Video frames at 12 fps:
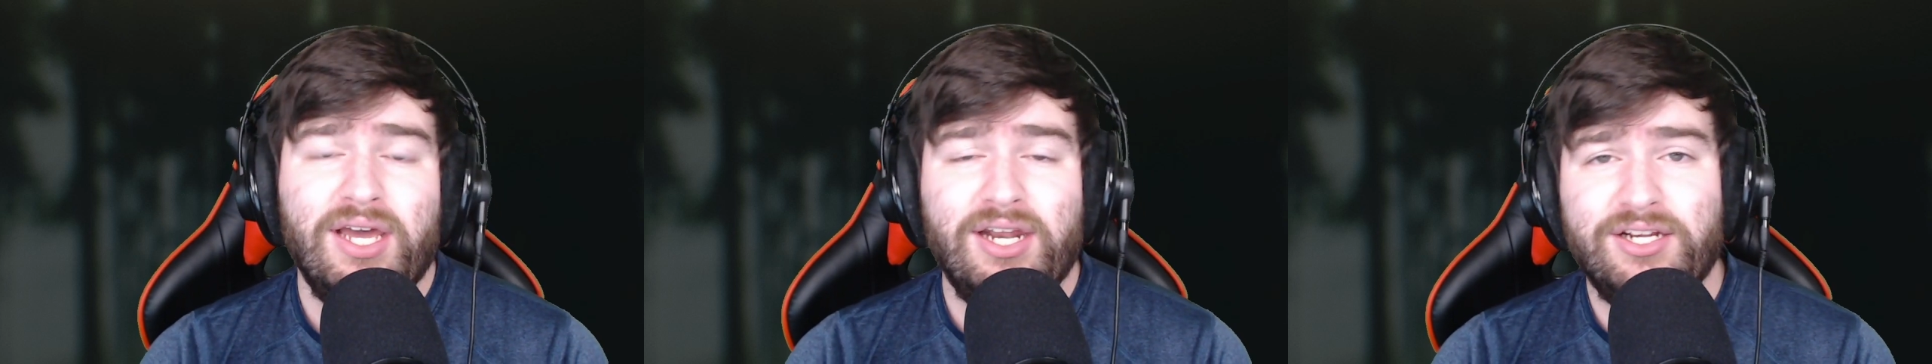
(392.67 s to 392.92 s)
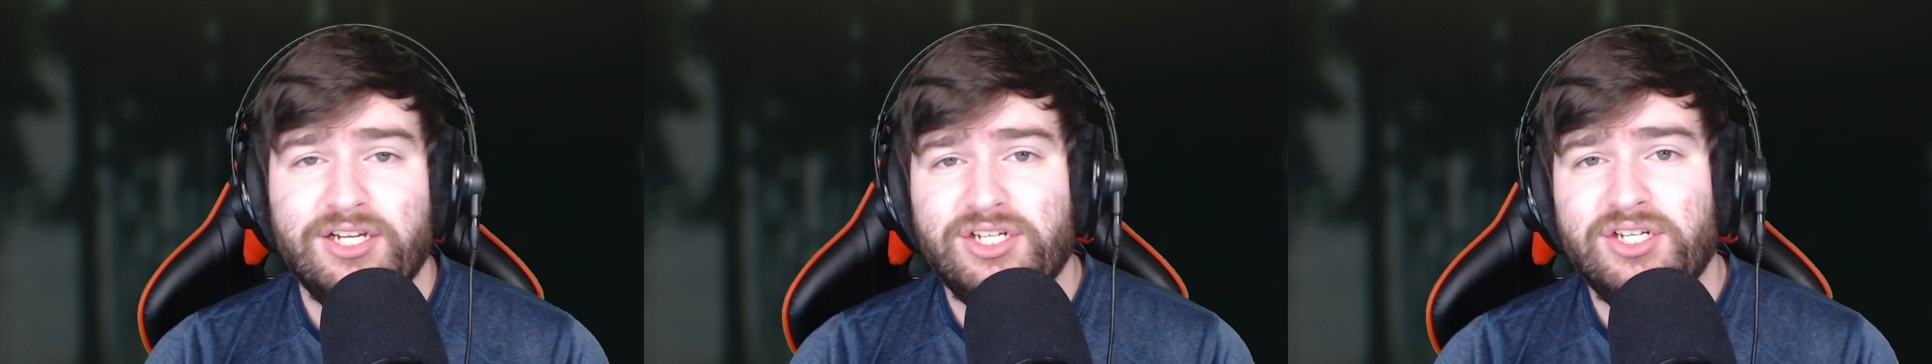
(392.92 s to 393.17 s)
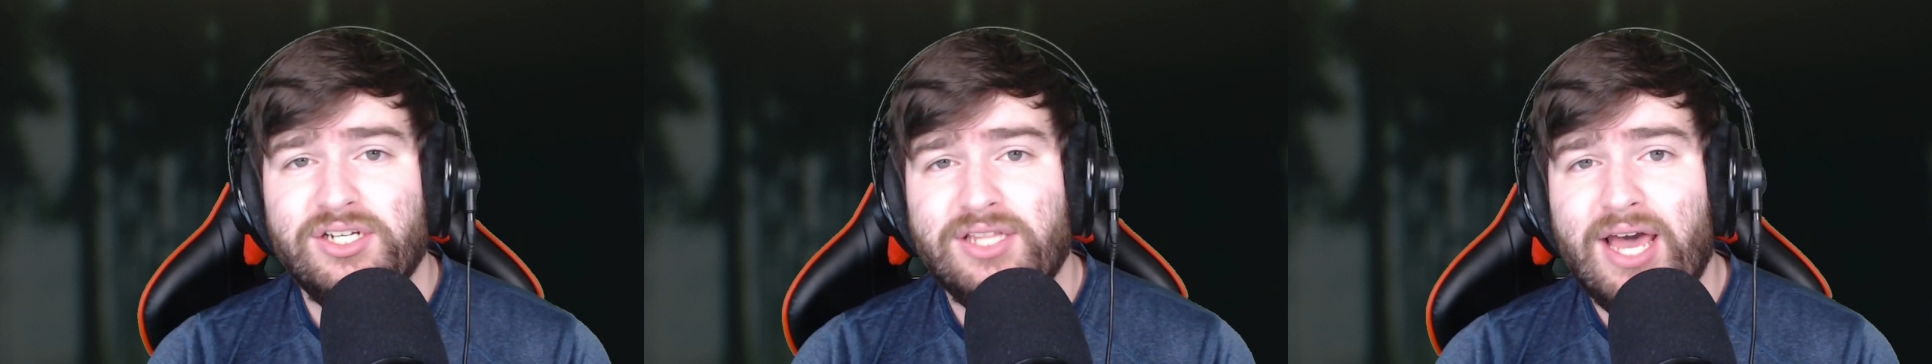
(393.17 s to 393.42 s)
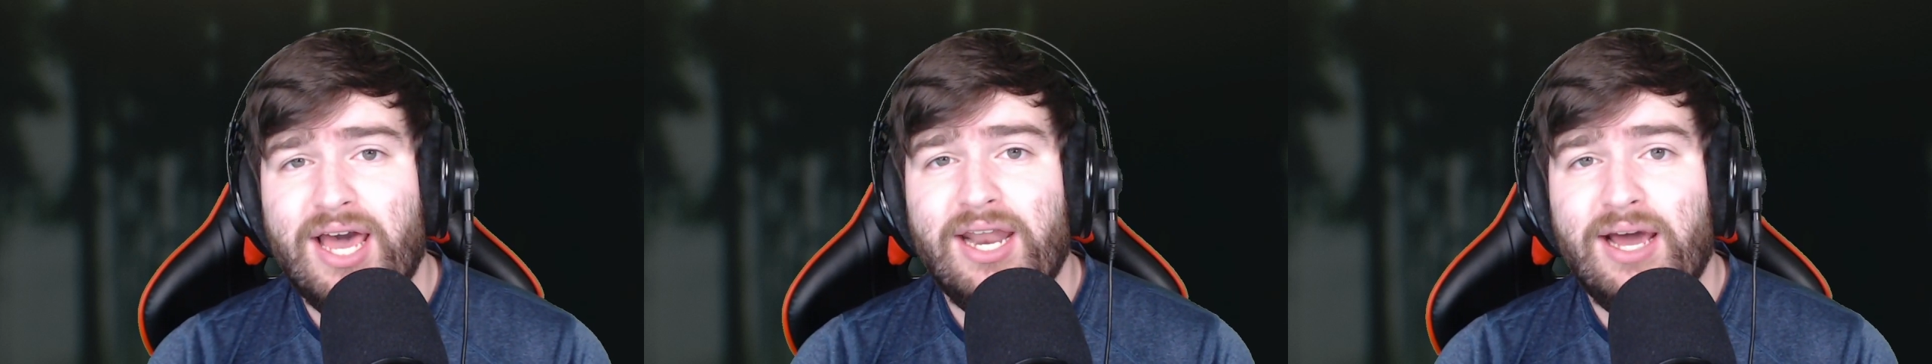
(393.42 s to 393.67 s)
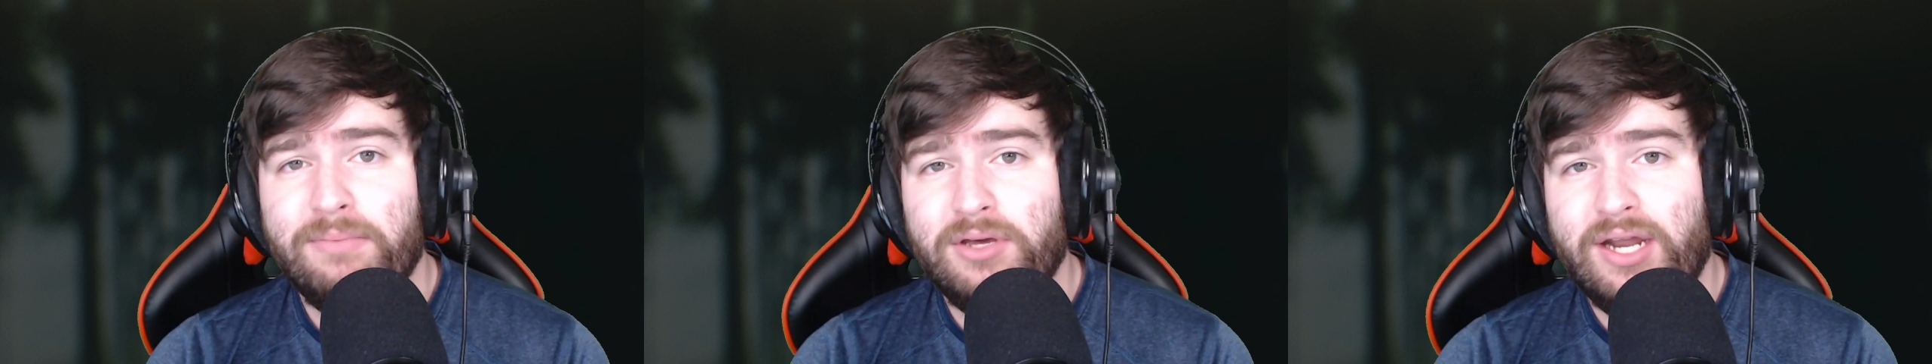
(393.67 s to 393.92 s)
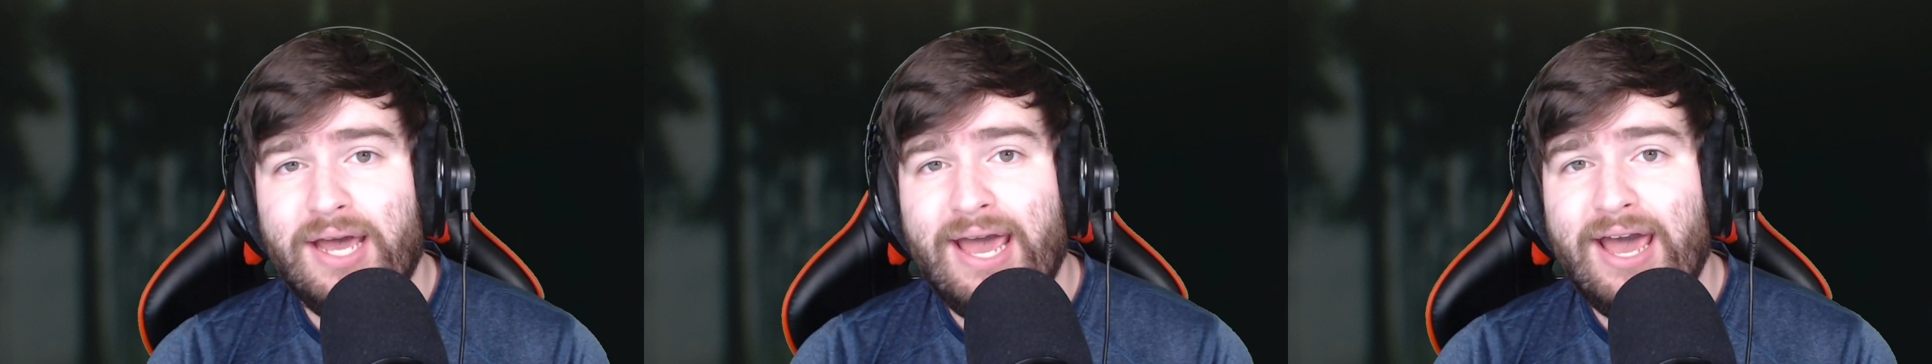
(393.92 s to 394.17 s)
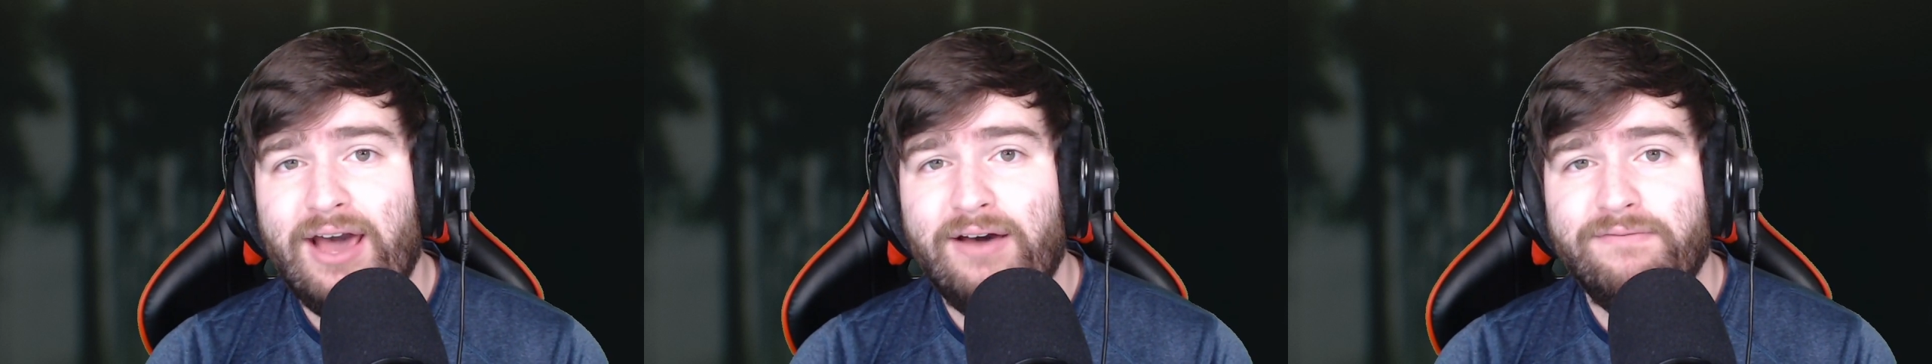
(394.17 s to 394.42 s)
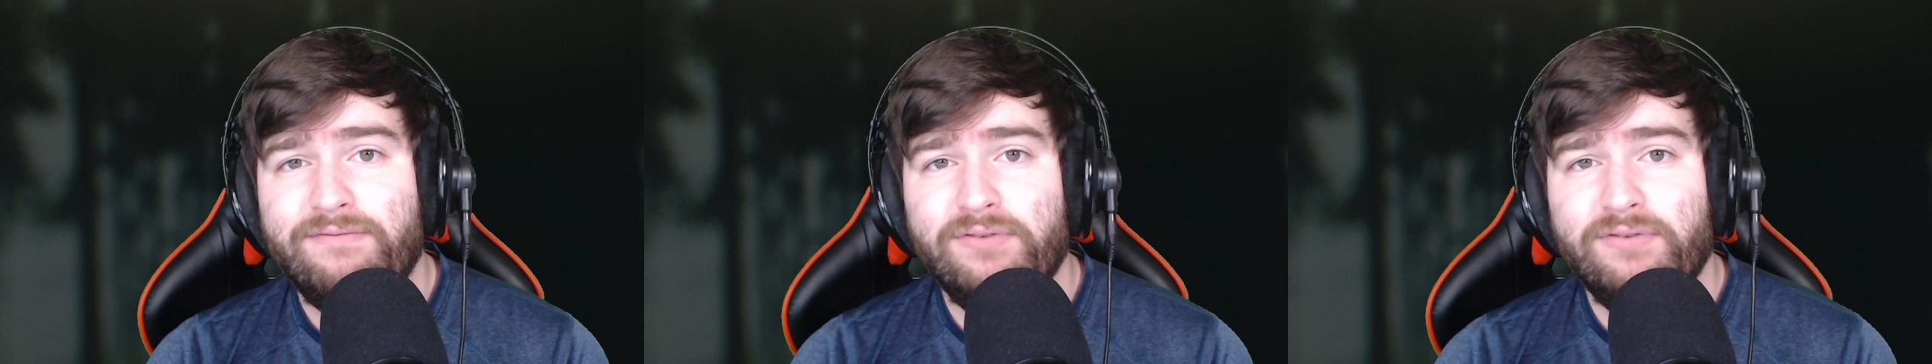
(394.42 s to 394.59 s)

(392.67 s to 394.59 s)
In addition to that, I'm going to have